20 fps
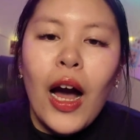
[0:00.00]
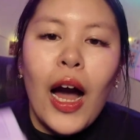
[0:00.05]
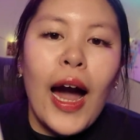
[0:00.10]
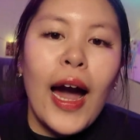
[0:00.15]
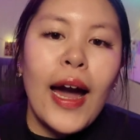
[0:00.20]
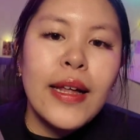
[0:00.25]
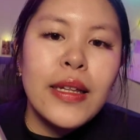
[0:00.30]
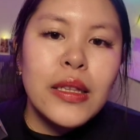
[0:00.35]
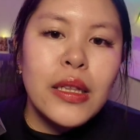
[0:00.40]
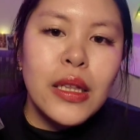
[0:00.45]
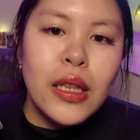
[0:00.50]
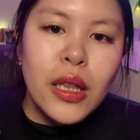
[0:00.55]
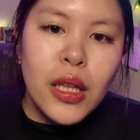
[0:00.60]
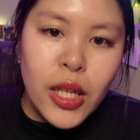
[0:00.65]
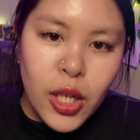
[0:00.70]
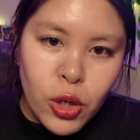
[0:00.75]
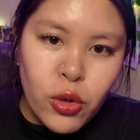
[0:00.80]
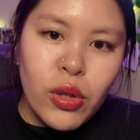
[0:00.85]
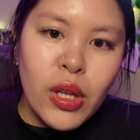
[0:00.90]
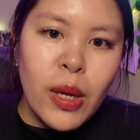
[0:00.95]
I
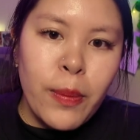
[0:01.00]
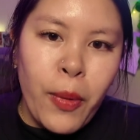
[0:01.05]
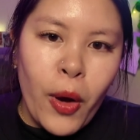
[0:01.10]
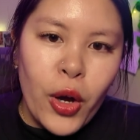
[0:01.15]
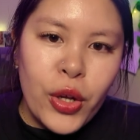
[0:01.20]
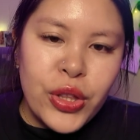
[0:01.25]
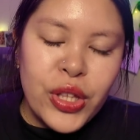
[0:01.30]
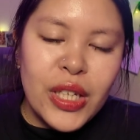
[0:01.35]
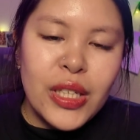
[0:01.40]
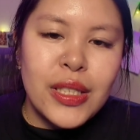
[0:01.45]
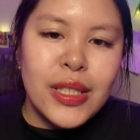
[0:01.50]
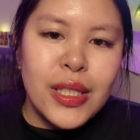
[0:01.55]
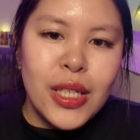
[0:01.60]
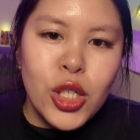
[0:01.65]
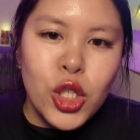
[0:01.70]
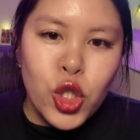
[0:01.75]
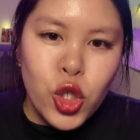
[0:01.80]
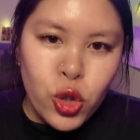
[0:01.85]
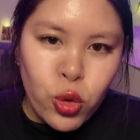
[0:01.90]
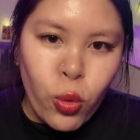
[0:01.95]
literally bought this
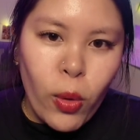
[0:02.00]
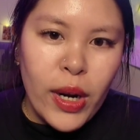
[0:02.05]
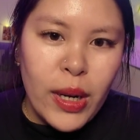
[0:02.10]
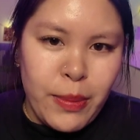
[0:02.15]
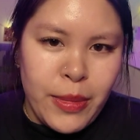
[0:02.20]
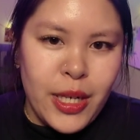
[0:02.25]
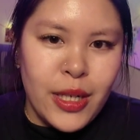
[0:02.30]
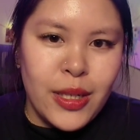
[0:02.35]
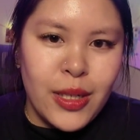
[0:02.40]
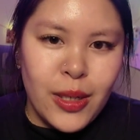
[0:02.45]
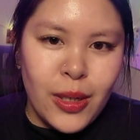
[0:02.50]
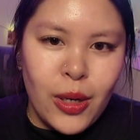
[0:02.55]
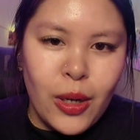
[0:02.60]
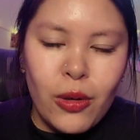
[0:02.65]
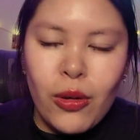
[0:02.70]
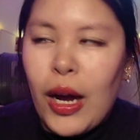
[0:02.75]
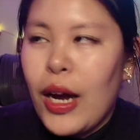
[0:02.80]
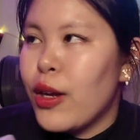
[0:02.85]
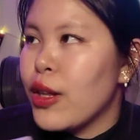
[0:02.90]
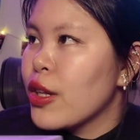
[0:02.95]
20 minutes
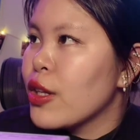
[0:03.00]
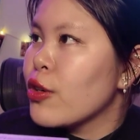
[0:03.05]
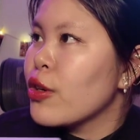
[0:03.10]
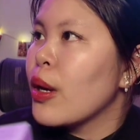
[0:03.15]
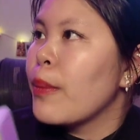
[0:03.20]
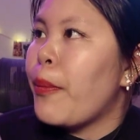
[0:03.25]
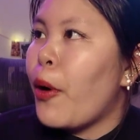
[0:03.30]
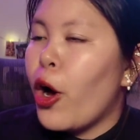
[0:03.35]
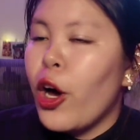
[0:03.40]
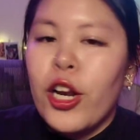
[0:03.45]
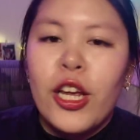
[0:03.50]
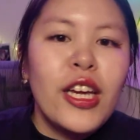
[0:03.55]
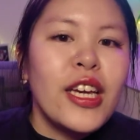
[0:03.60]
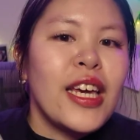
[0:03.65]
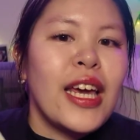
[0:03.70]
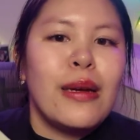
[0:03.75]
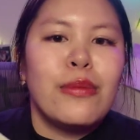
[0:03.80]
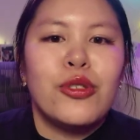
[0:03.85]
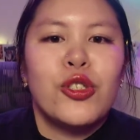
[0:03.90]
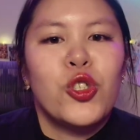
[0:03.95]
ago. I literally bought it,
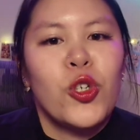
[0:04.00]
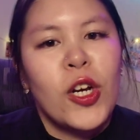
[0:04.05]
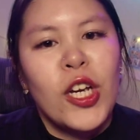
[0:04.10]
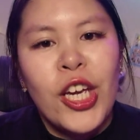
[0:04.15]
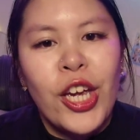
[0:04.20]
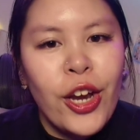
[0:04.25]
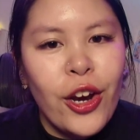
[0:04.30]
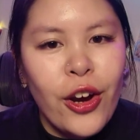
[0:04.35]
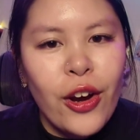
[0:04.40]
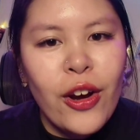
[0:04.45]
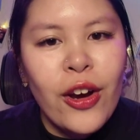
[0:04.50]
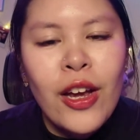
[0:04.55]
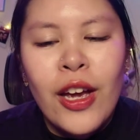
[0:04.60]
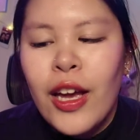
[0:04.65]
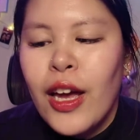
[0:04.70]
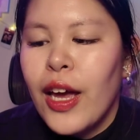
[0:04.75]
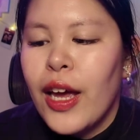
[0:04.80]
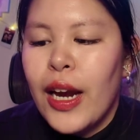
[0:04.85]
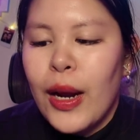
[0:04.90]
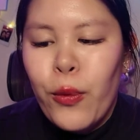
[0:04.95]
came straight here,
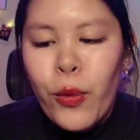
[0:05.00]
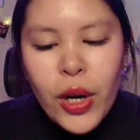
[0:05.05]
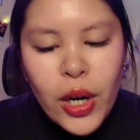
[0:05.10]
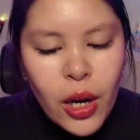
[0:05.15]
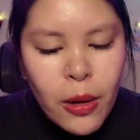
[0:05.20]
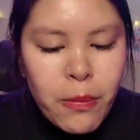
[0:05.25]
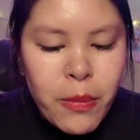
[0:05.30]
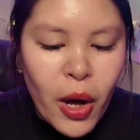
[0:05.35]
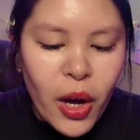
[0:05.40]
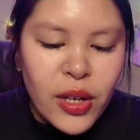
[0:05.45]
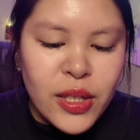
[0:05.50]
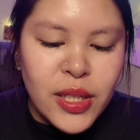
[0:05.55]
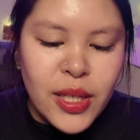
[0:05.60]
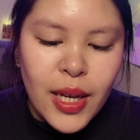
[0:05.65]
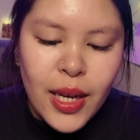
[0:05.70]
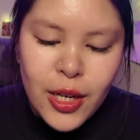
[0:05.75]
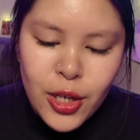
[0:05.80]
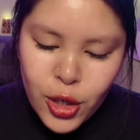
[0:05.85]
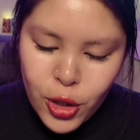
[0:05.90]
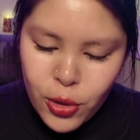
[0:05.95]
and I want to unbox
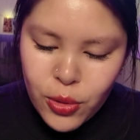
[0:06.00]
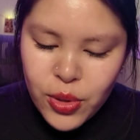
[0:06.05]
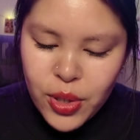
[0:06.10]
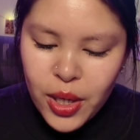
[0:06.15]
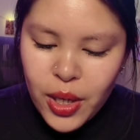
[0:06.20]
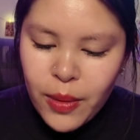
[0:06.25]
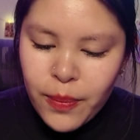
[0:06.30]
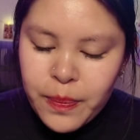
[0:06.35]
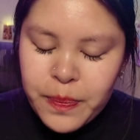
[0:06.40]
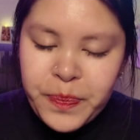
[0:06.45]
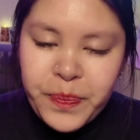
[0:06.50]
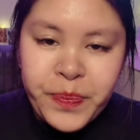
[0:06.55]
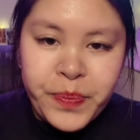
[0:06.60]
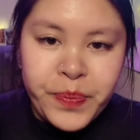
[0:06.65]
it and use it.